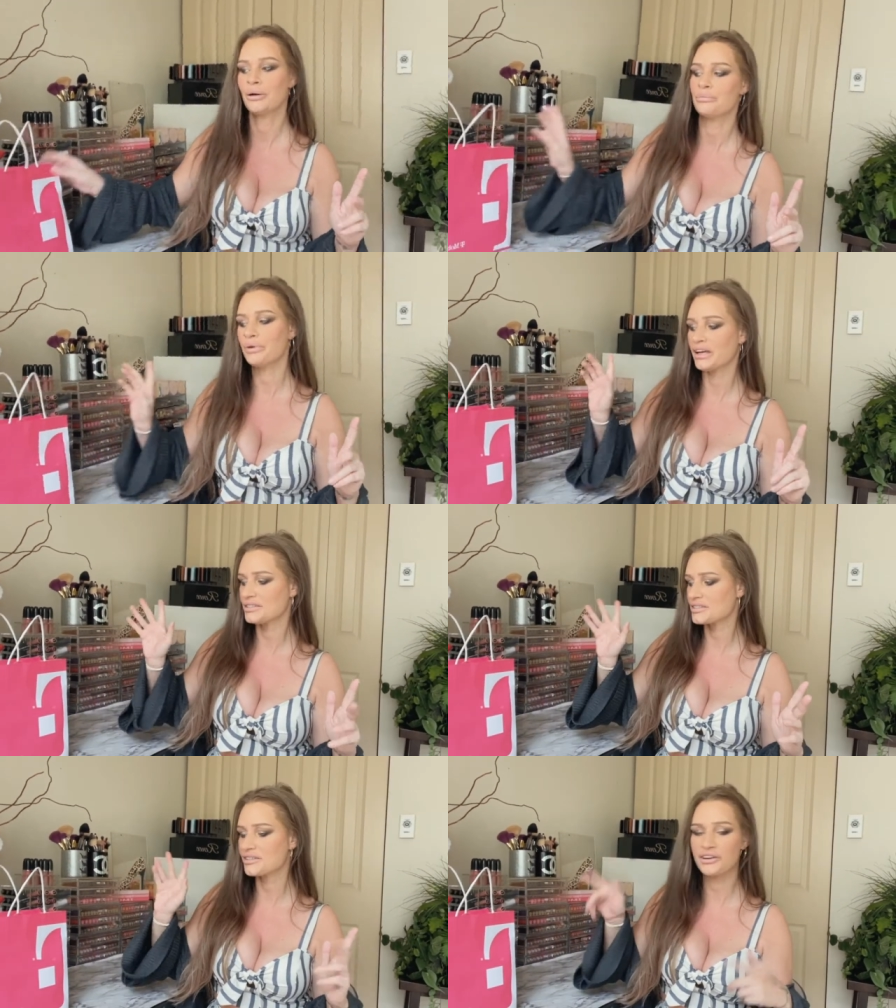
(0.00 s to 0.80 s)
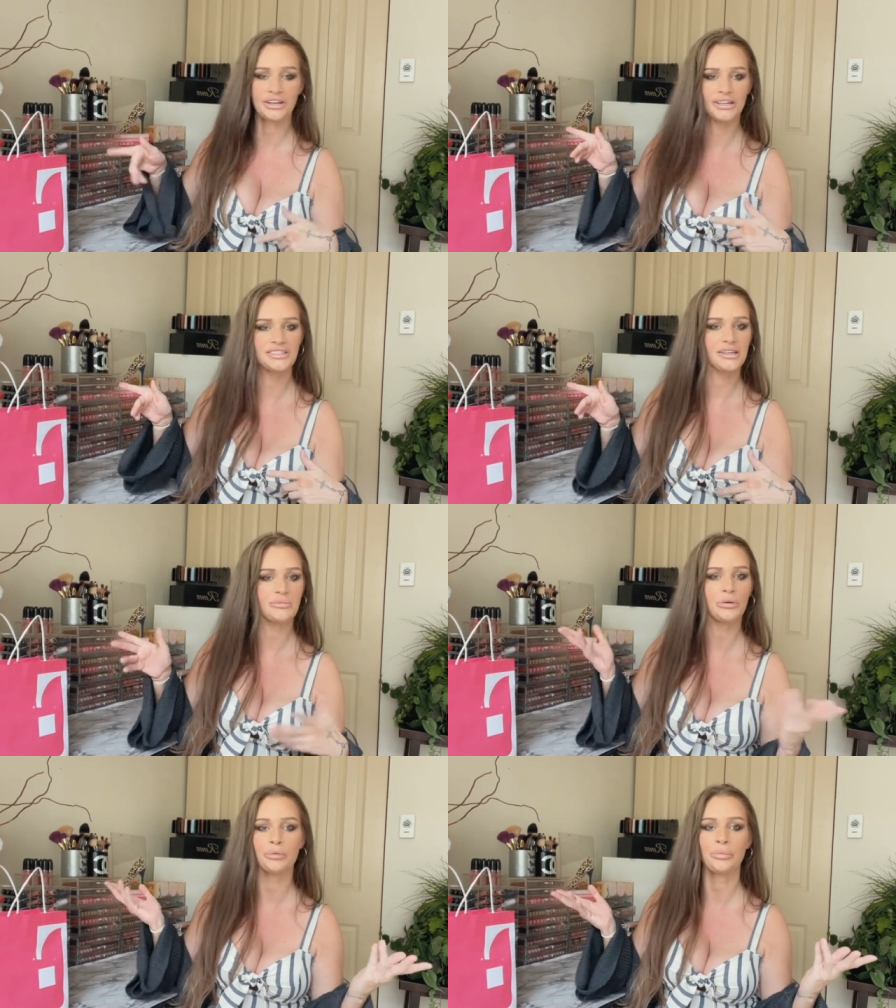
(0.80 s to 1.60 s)
But they're in a
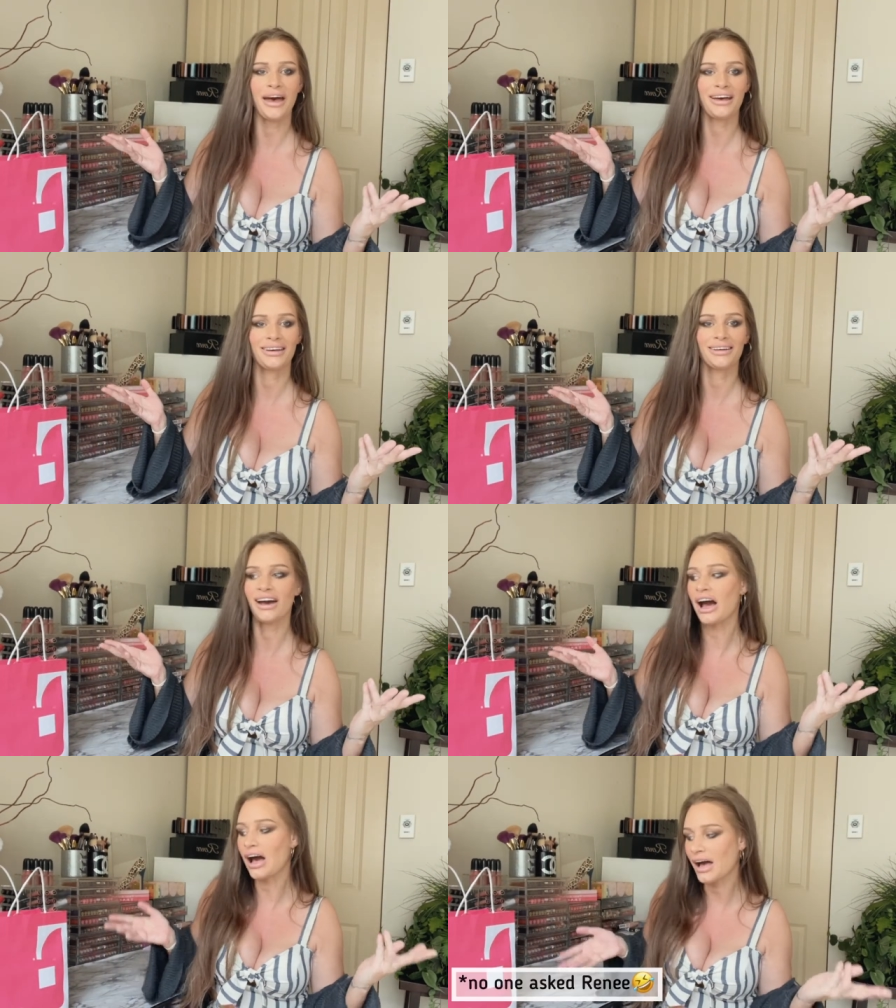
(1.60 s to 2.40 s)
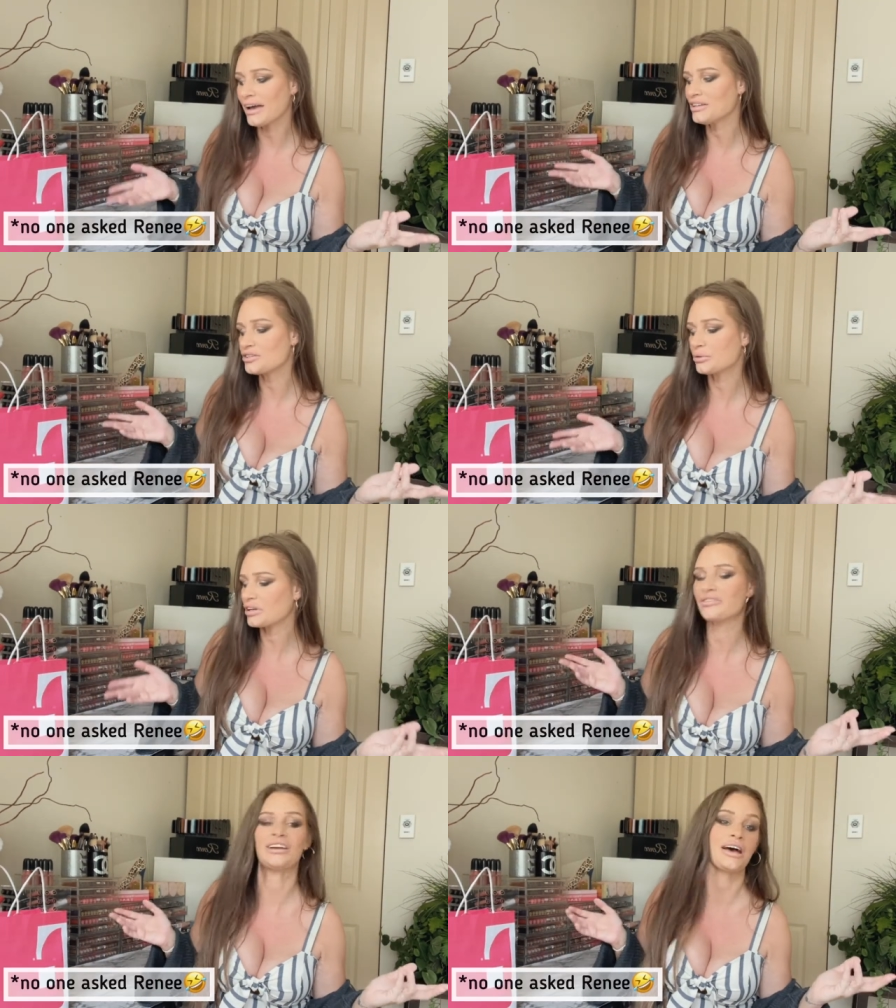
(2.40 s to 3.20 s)
T-Mobile bag. I don't
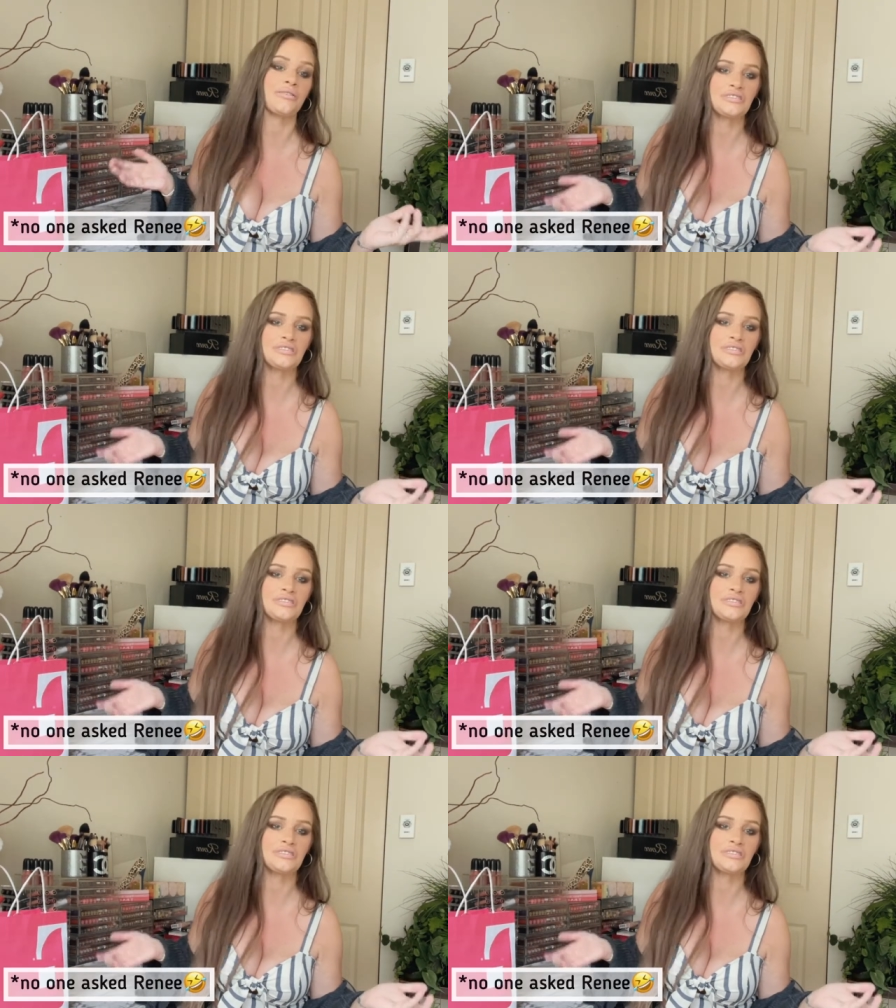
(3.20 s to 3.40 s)
even have